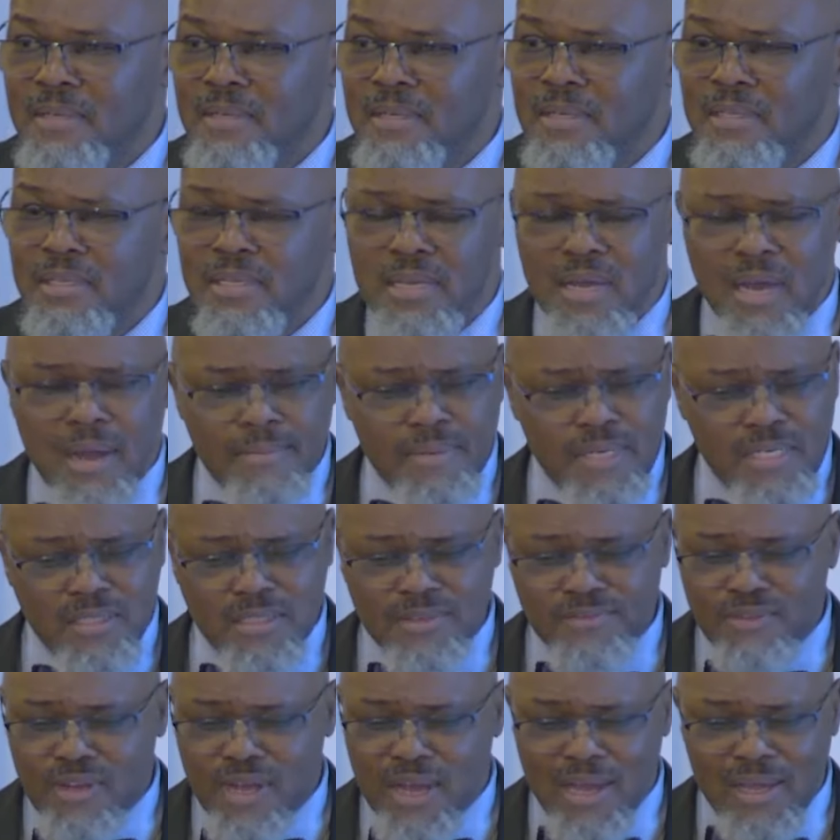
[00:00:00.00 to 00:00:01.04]
The omniscience
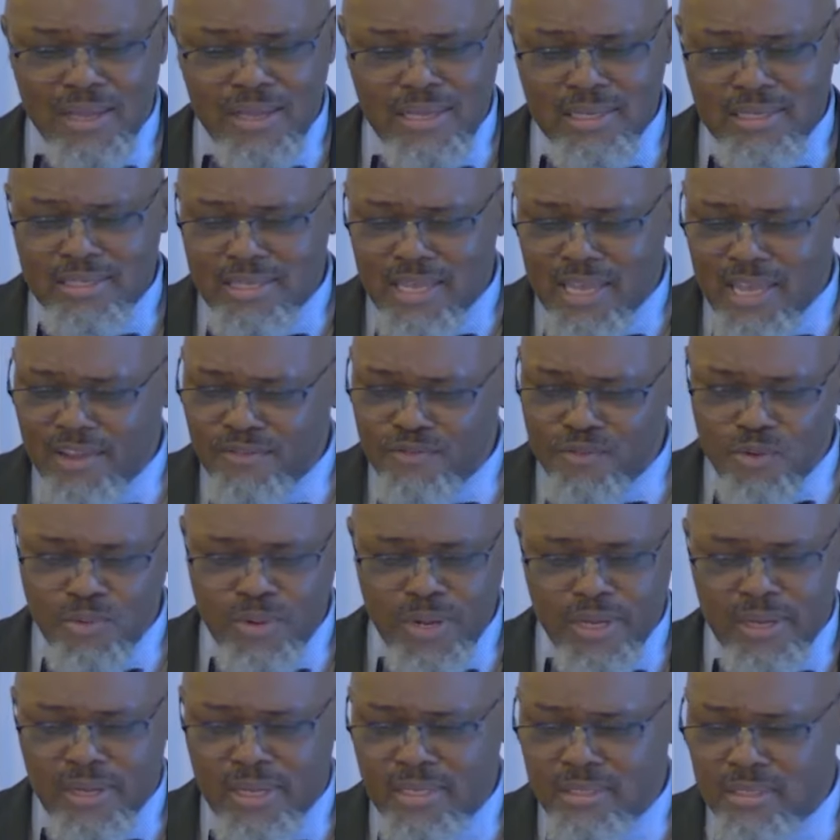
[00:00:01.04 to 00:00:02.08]
of God, he's
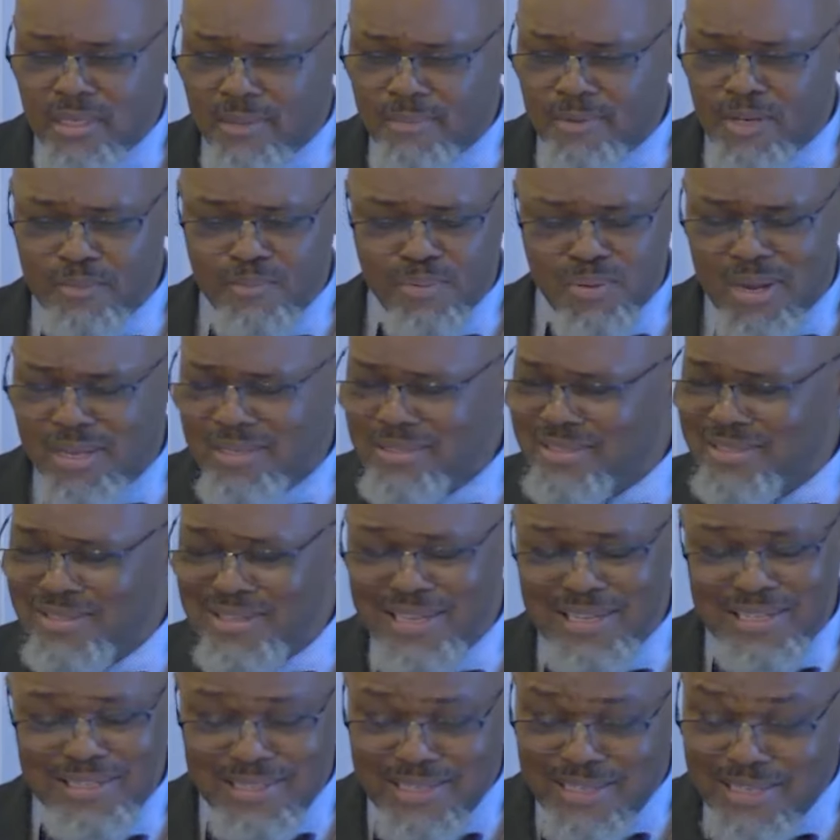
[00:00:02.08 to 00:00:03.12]
everywhere. He's omnipresent.
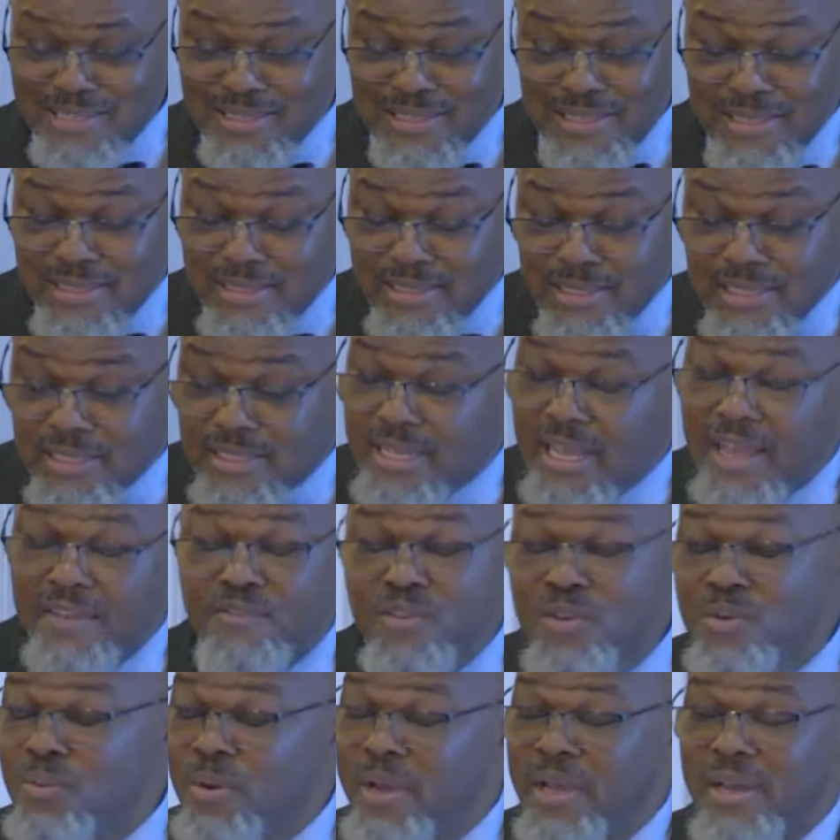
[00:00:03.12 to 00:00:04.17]
He's
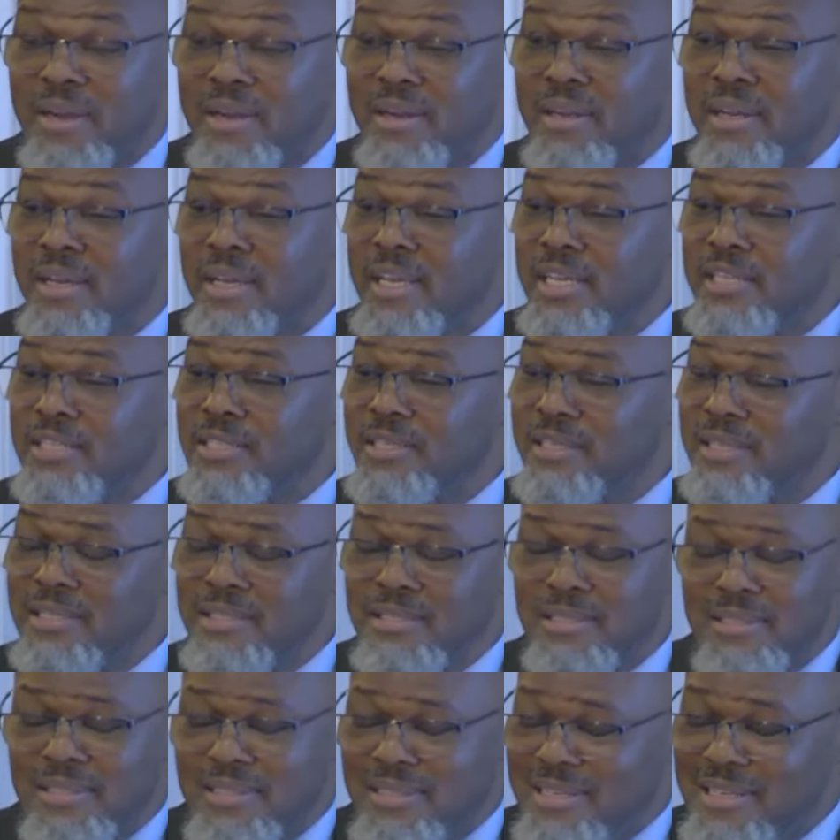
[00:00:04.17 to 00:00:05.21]
everywhere.
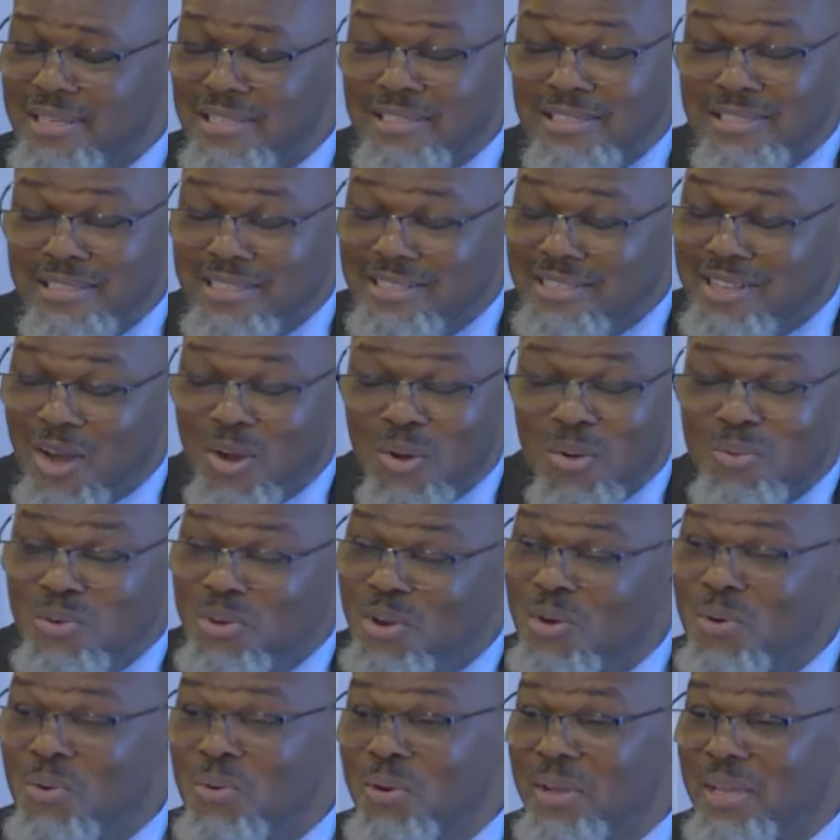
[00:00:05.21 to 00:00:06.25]
He's all
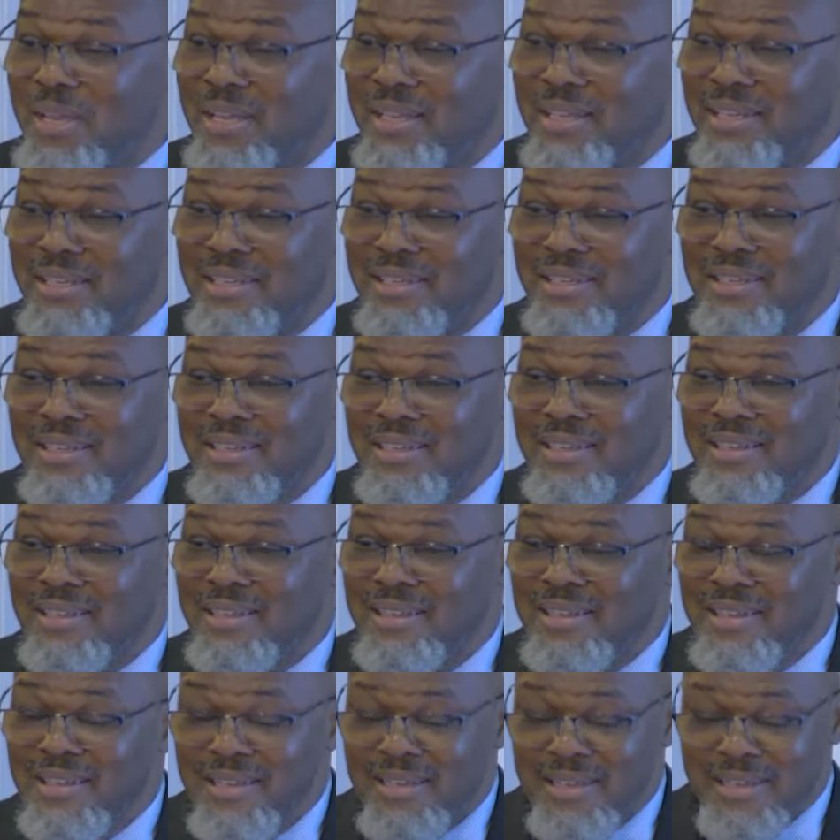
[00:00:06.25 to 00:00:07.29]
knowing.
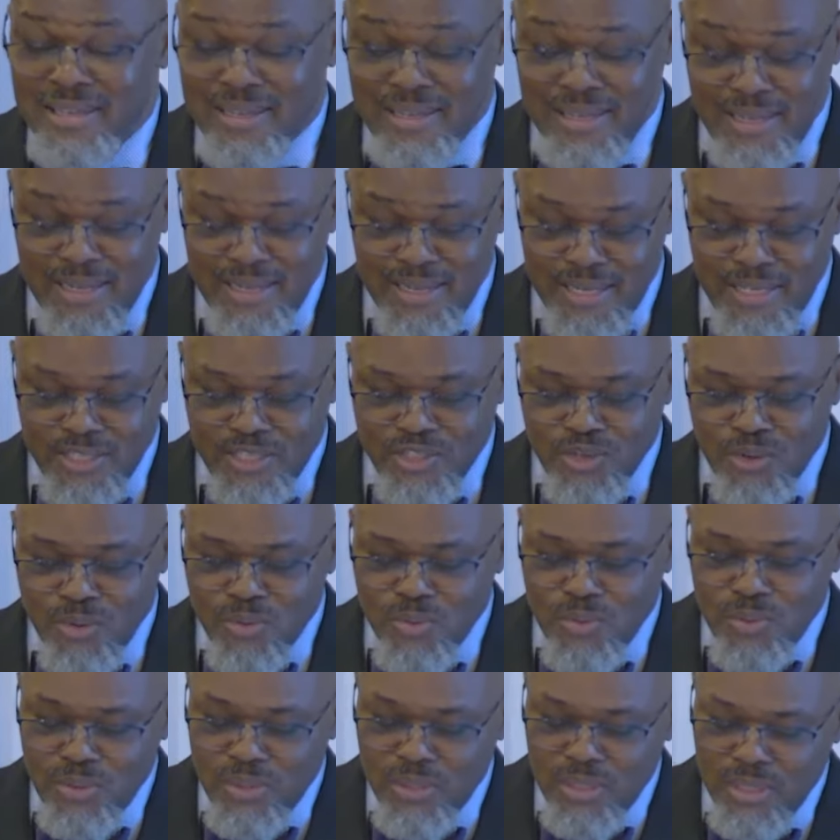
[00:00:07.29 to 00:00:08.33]
And
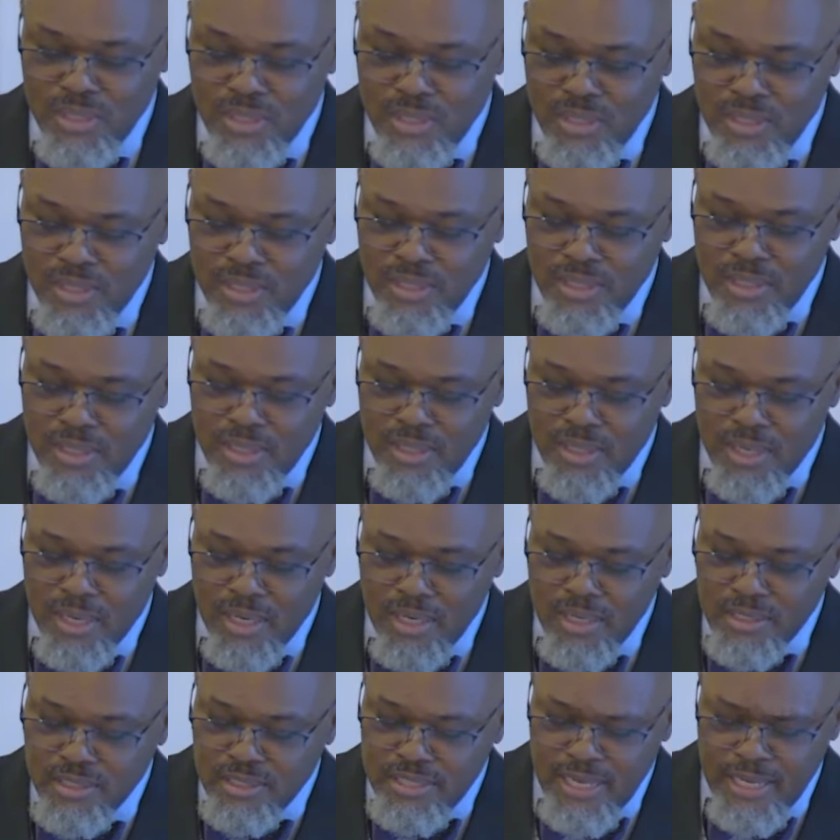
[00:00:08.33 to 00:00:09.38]
so
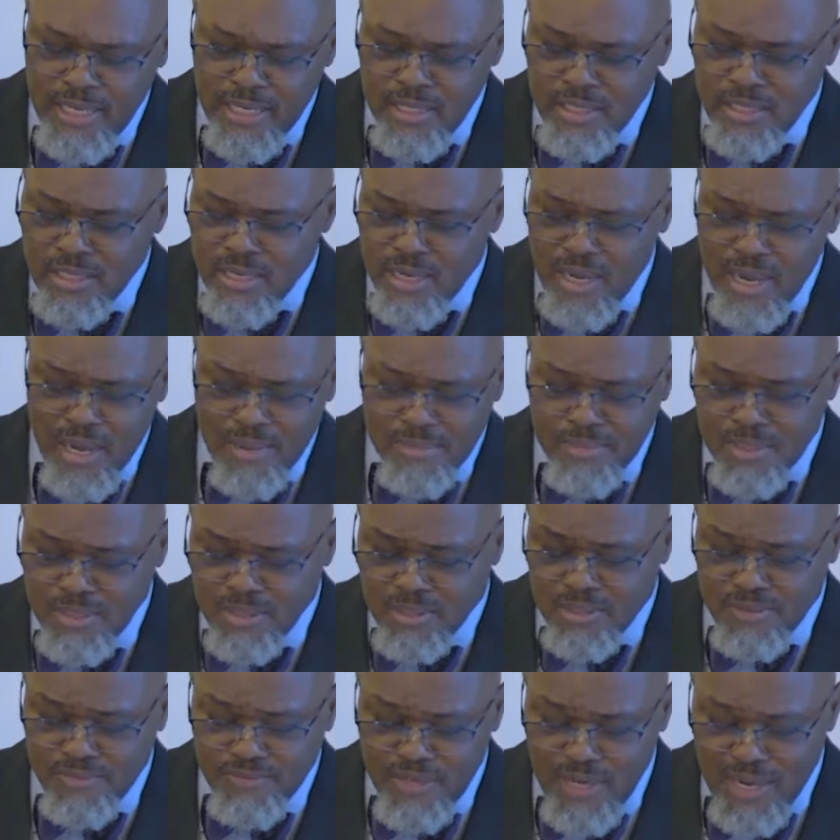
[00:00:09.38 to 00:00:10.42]
understanding the
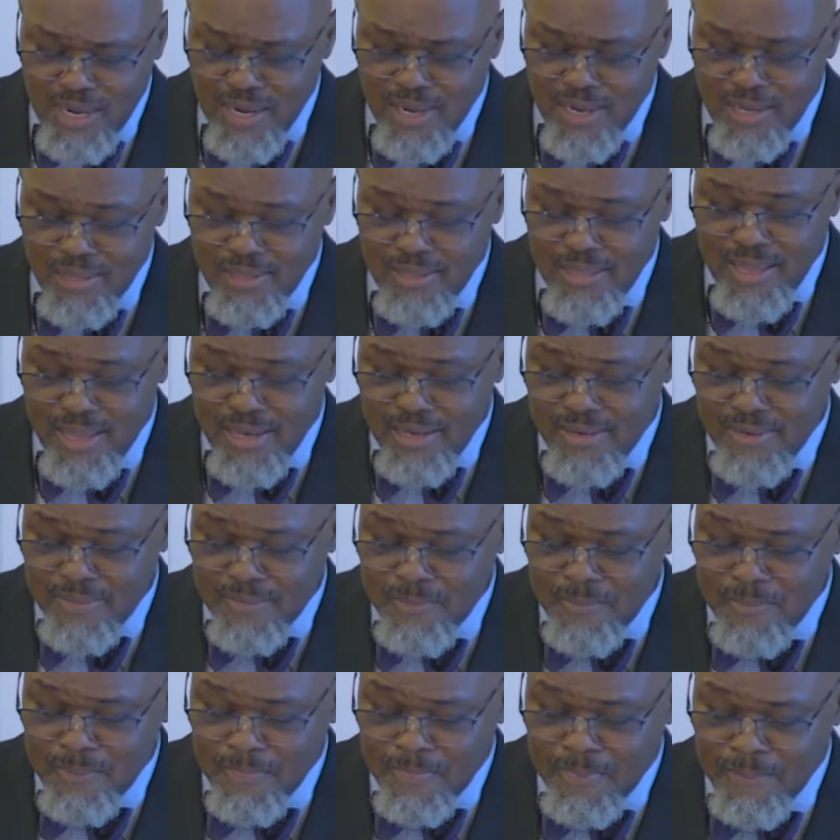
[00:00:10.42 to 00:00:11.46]
omniscience of God, that
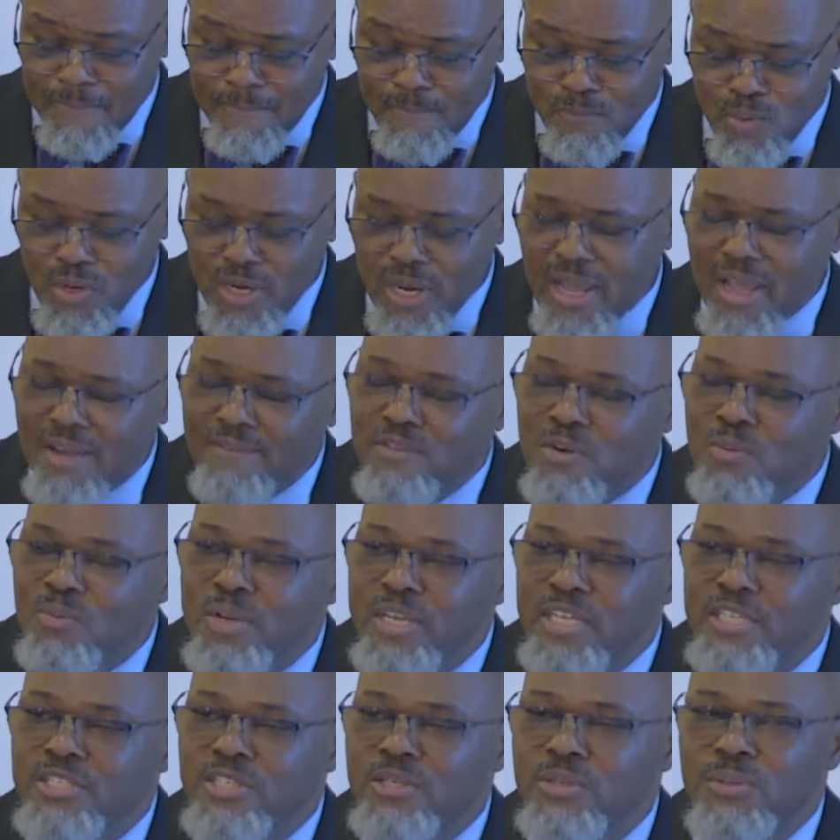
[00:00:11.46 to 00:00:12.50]
whatever
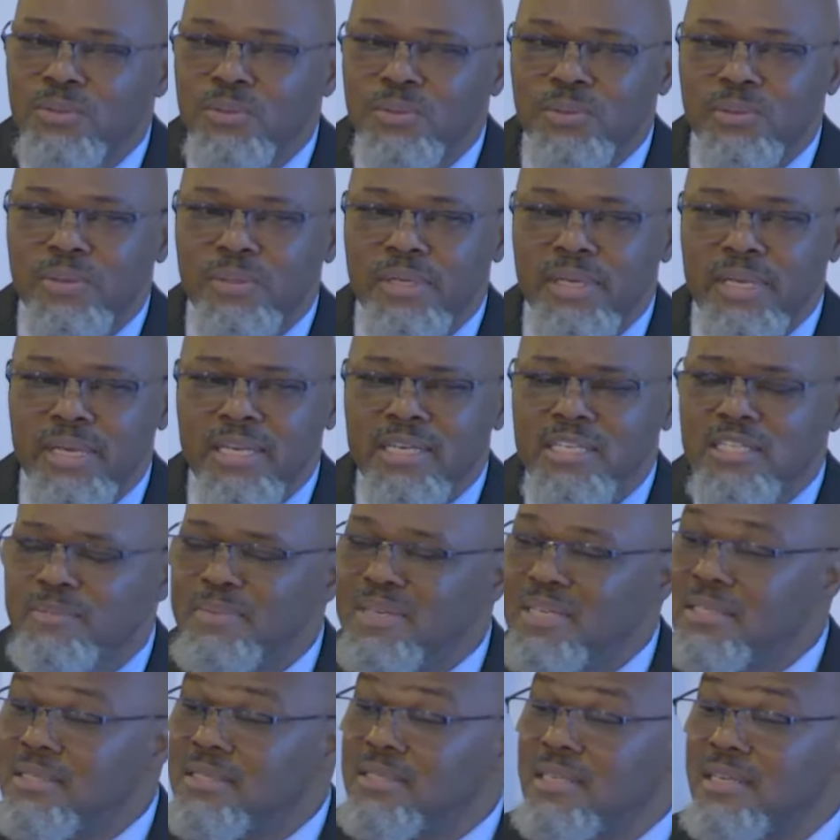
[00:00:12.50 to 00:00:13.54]
we do, it is
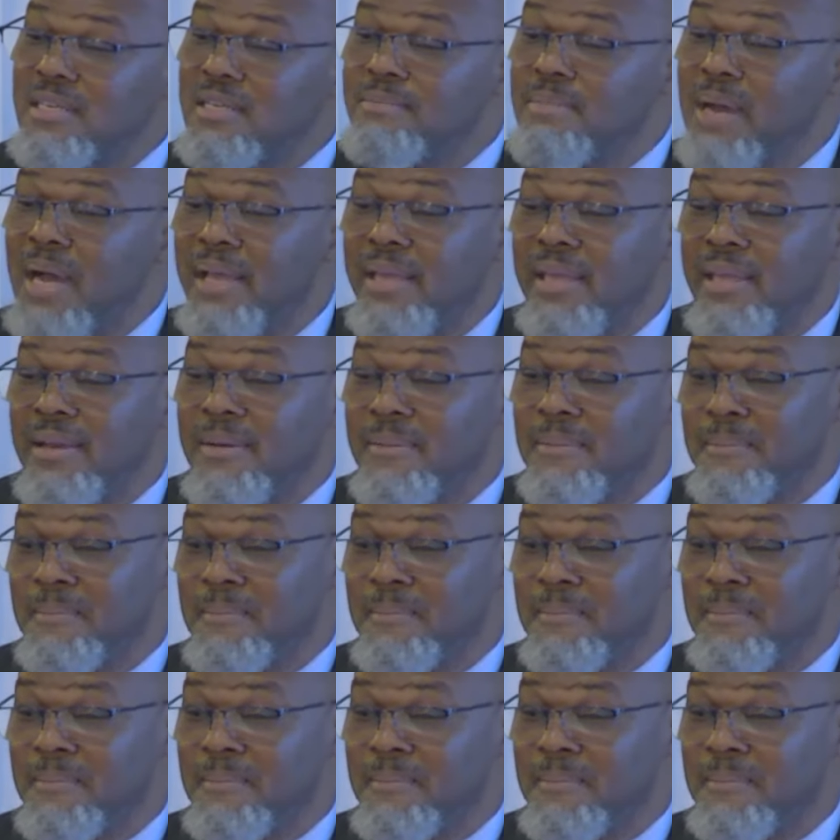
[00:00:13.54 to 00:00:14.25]
being seen by him.